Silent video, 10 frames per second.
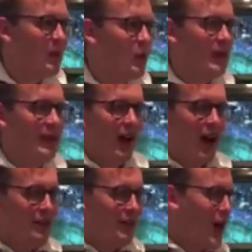we
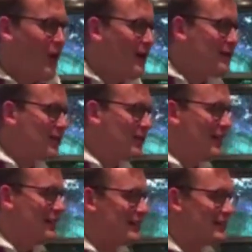can't go under
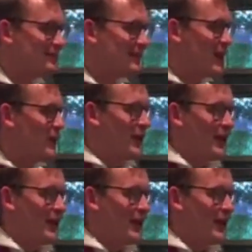it, we